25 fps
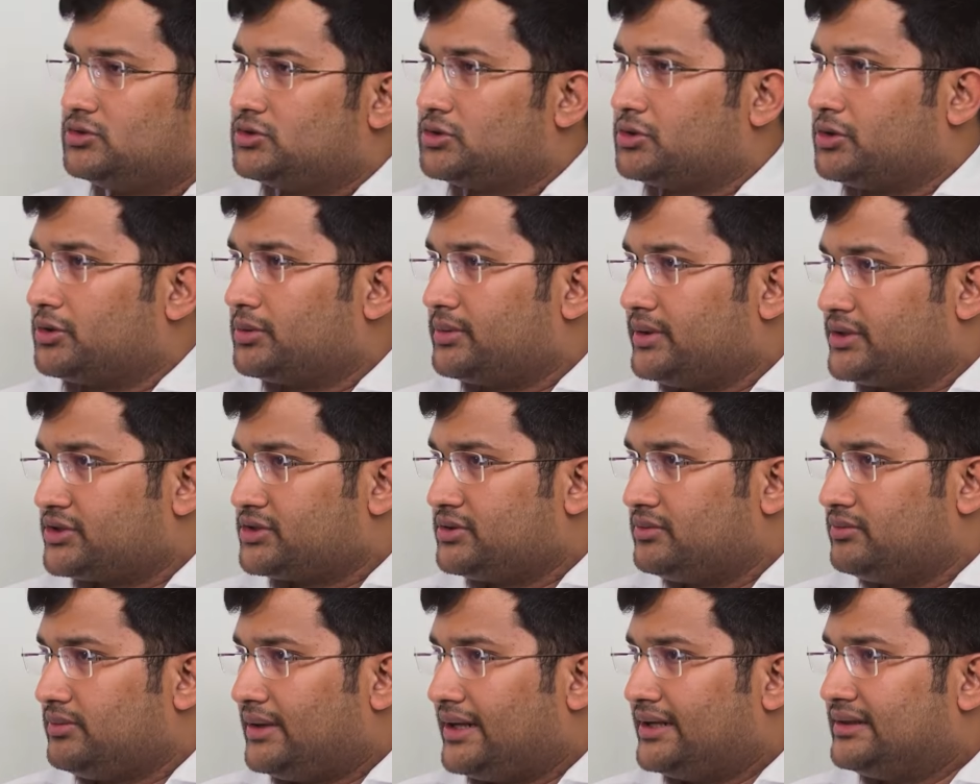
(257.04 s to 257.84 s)
It's a good
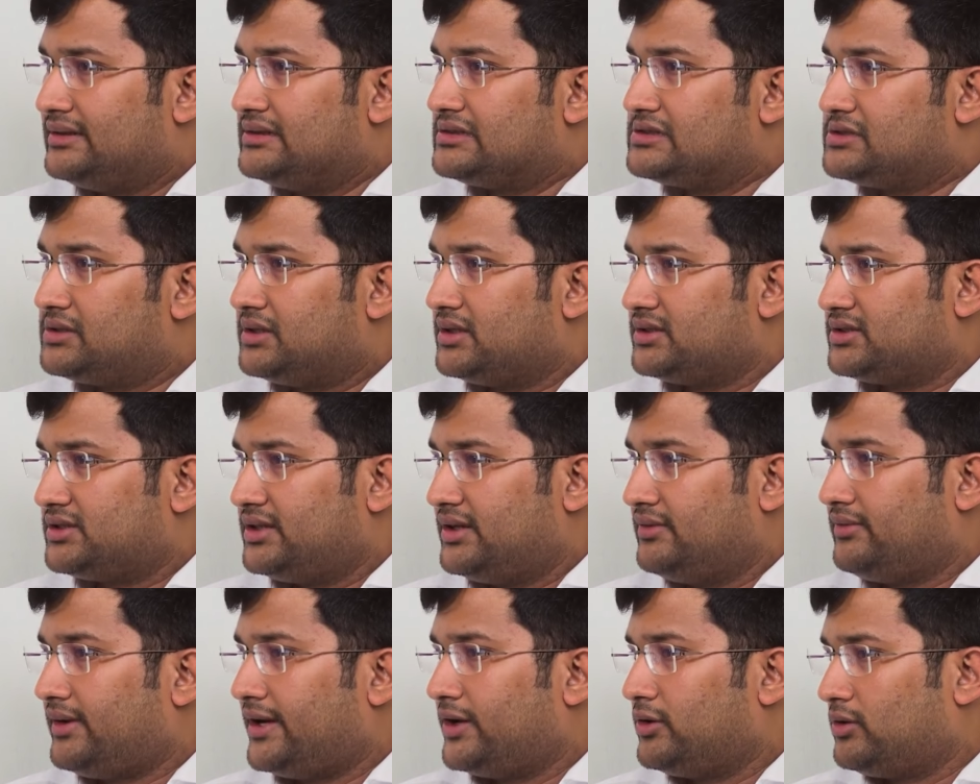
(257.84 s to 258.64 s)
question. Why this industry
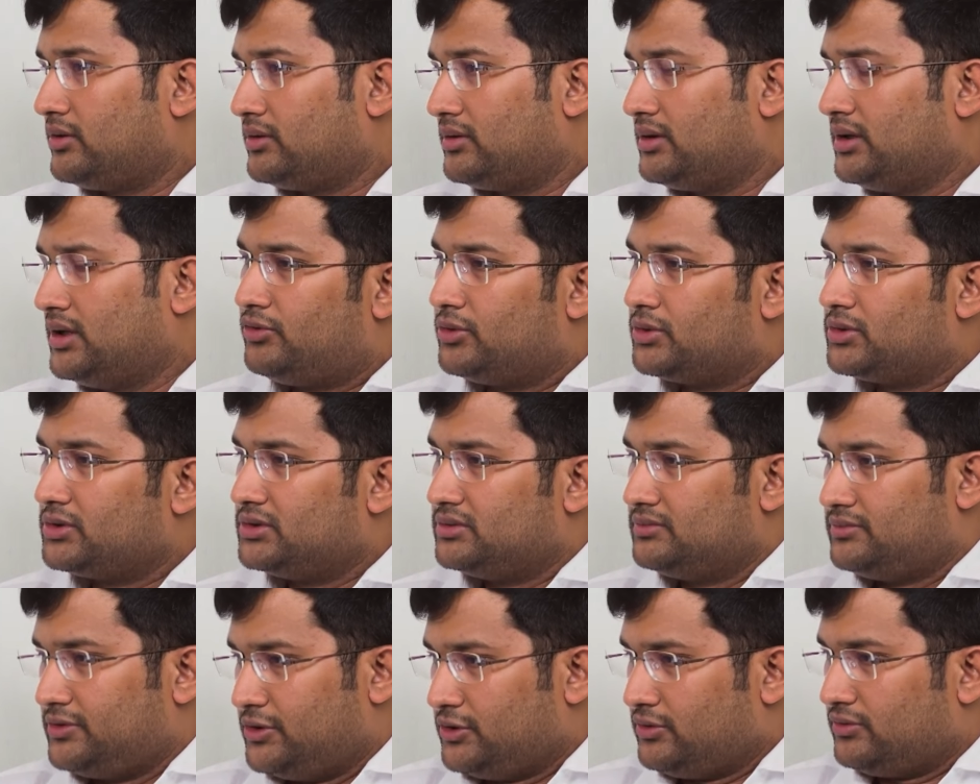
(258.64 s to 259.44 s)
and why not focus,
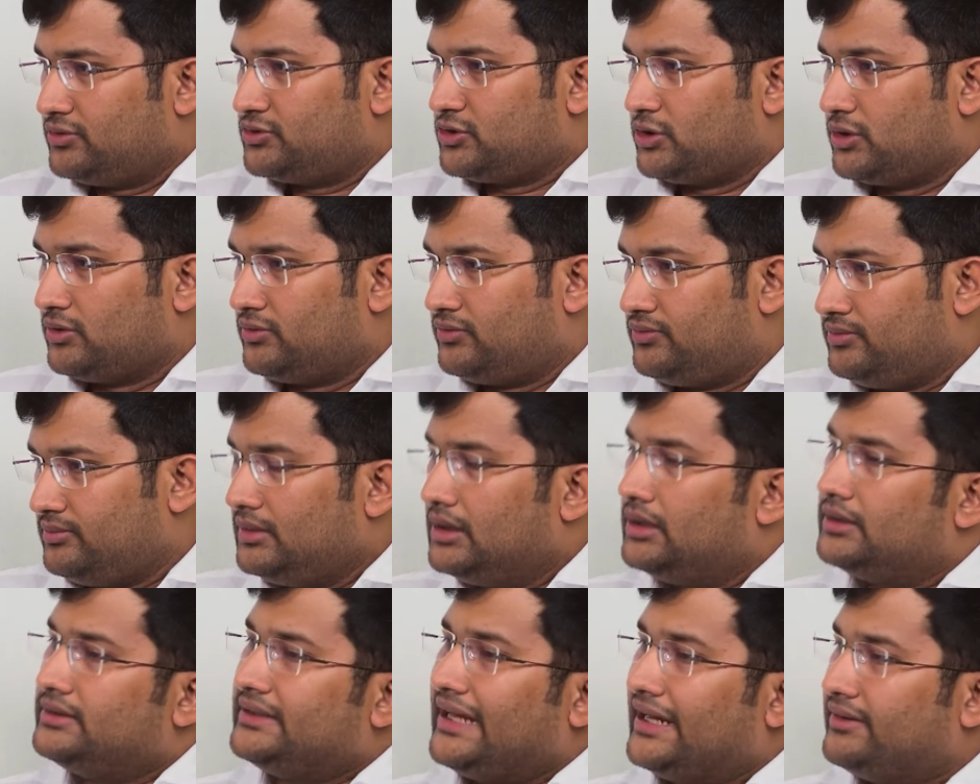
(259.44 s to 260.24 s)
sort of
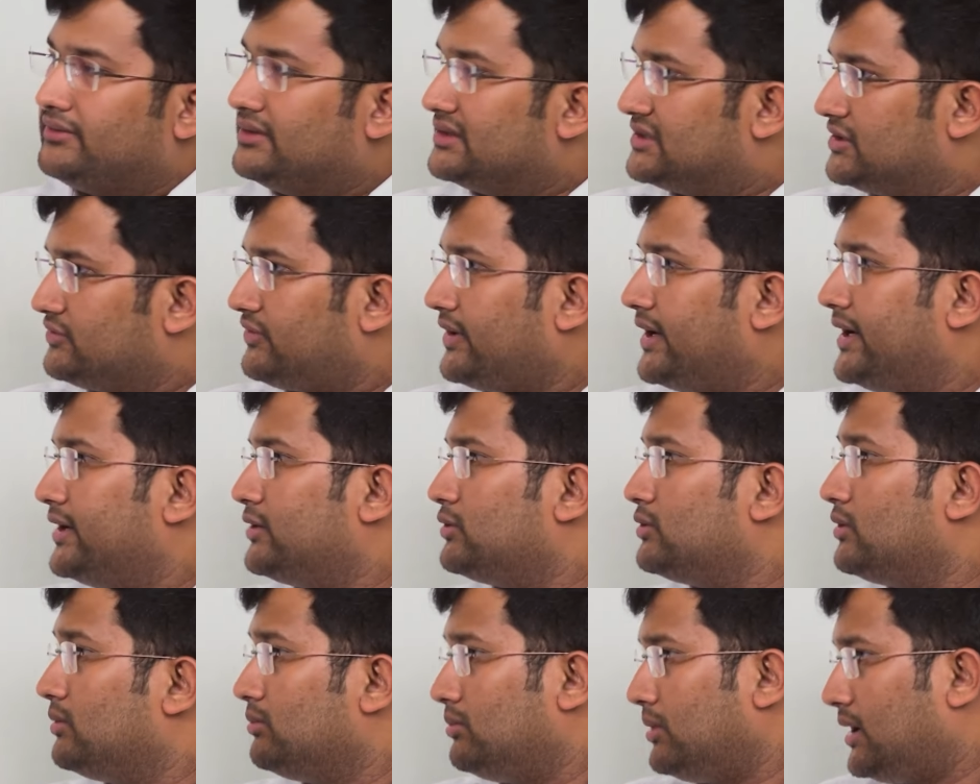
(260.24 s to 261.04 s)
diversify
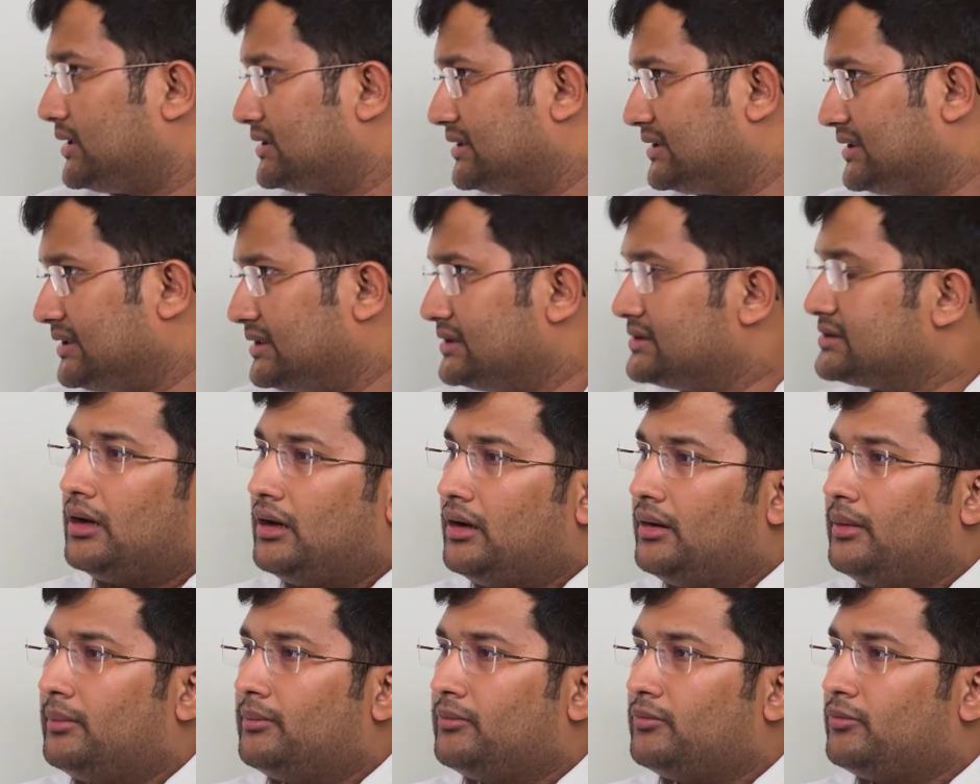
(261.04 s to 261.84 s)
into other things?
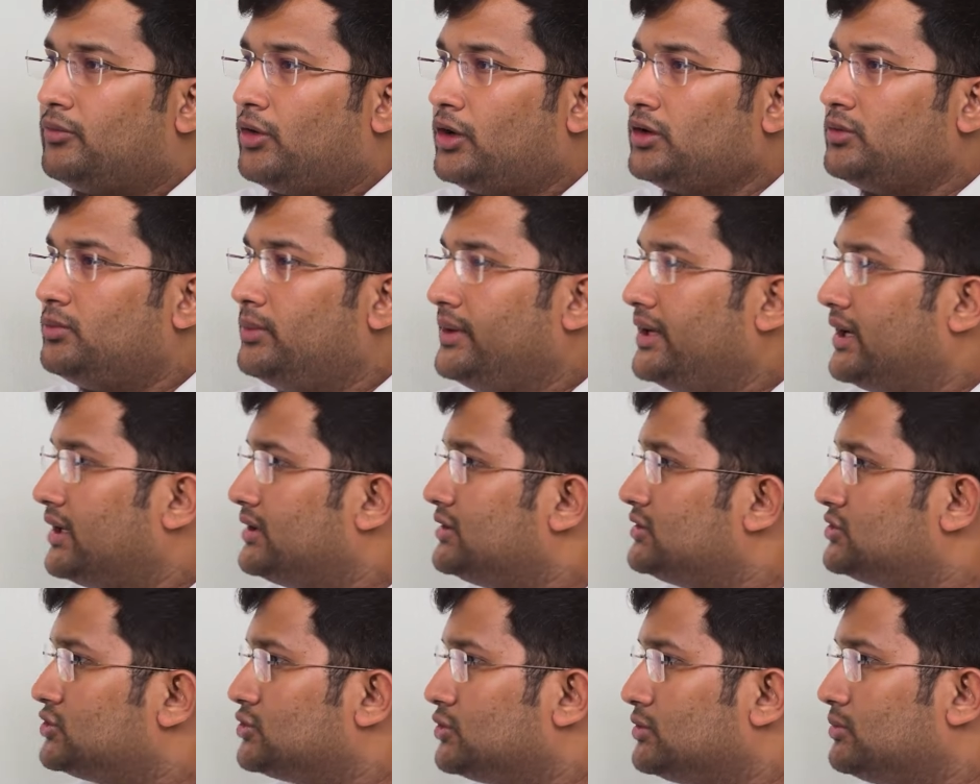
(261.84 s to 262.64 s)
What we
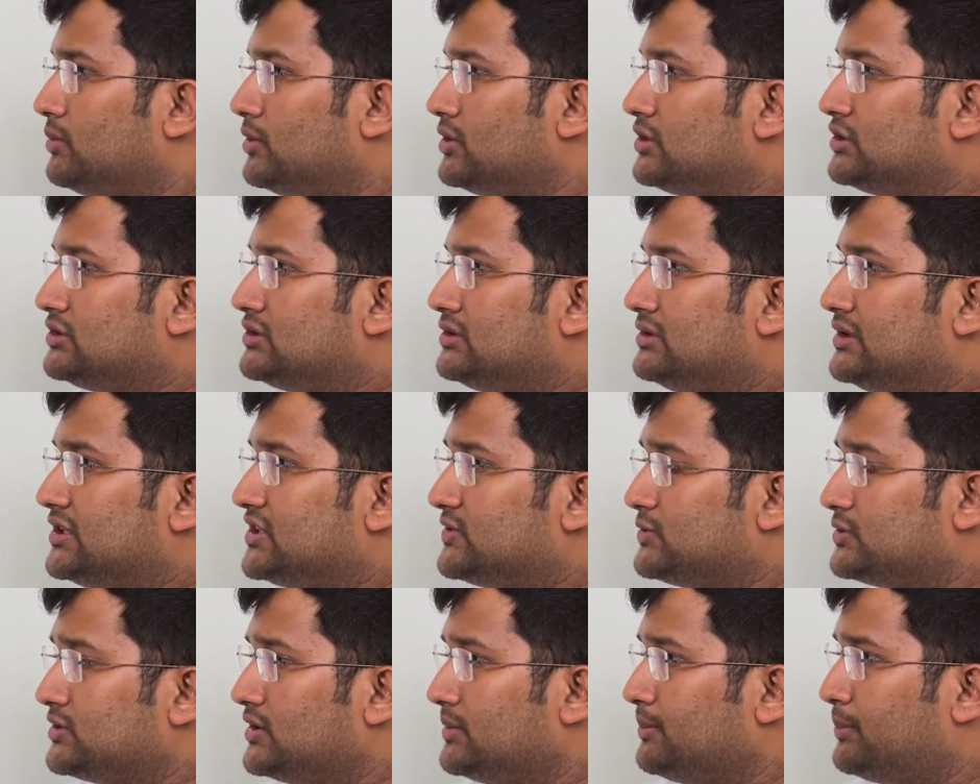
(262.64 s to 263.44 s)
understood was
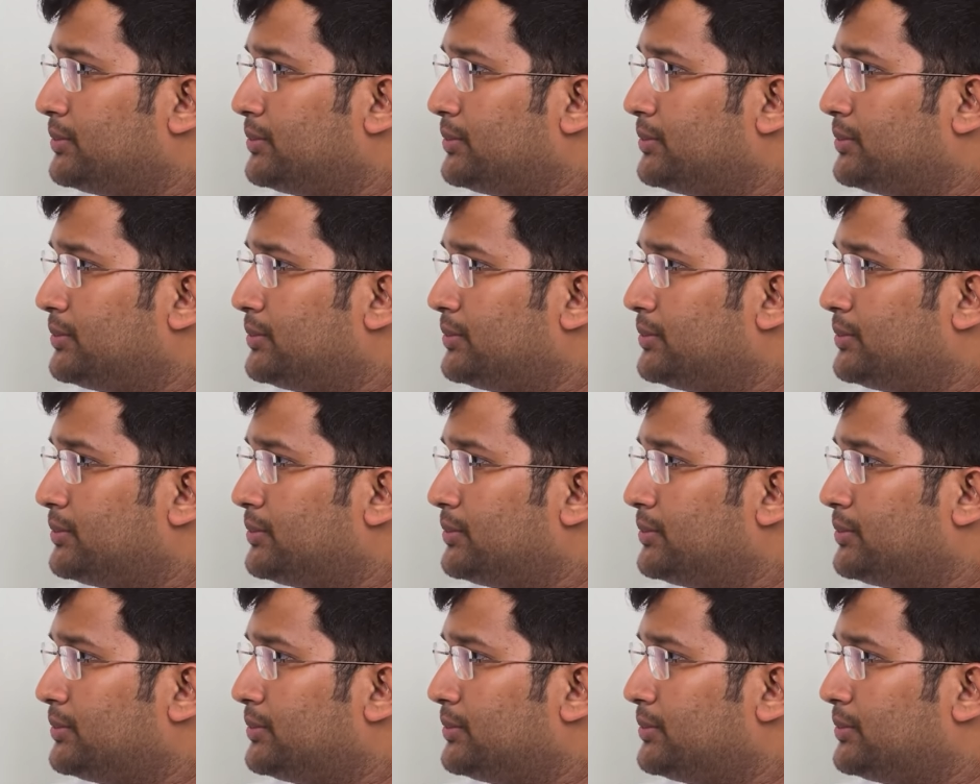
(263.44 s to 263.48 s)
this was a